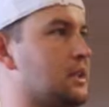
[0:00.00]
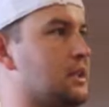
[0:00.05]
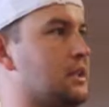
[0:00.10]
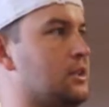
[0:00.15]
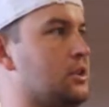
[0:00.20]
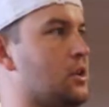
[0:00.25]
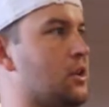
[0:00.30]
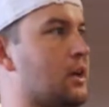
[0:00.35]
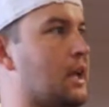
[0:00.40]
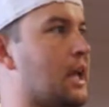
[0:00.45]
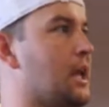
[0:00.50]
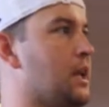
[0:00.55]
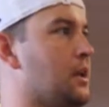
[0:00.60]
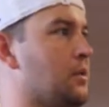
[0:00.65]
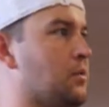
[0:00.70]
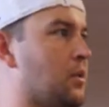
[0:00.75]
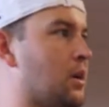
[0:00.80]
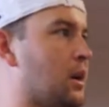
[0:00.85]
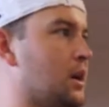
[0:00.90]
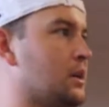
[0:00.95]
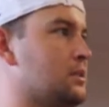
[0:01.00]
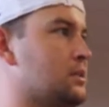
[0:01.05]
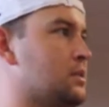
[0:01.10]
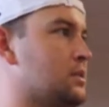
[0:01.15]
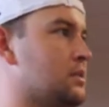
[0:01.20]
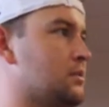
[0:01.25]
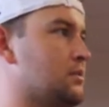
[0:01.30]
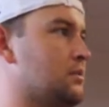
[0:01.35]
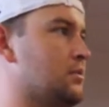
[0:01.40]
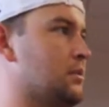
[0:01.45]
that y'all can
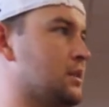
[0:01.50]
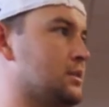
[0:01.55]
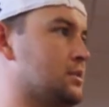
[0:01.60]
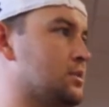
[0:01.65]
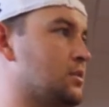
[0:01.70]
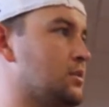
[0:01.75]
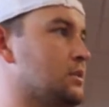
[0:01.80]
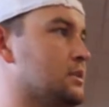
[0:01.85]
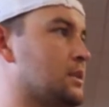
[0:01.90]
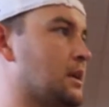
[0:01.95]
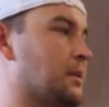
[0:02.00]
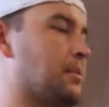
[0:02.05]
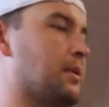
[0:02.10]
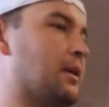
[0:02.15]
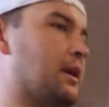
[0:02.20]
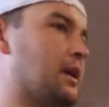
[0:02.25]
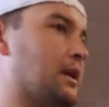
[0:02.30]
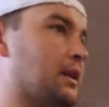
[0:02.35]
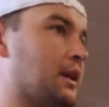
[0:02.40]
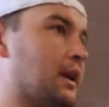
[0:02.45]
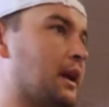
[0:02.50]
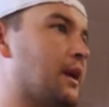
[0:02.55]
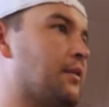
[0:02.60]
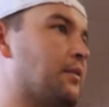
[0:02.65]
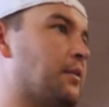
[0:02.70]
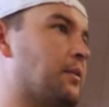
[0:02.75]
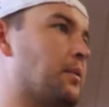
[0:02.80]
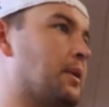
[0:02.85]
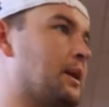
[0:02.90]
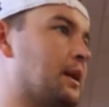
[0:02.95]
watch as soon as I play, like
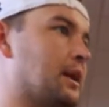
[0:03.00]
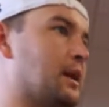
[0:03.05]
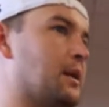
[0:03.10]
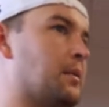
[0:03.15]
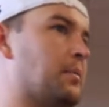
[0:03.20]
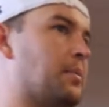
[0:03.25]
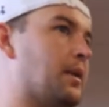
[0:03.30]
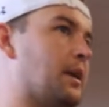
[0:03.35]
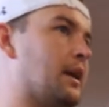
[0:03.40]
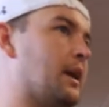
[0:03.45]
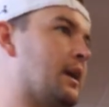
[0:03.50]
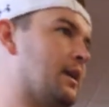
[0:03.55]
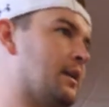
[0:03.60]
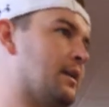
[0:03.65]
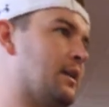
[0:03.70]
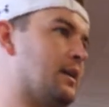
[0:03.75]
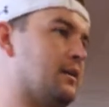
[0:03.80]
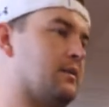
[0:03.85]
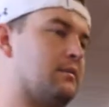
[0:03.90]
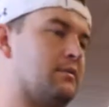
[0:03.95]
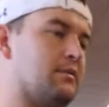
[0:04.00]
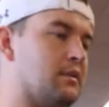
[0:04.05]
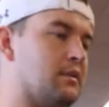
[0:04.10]
every weekend I play? And then,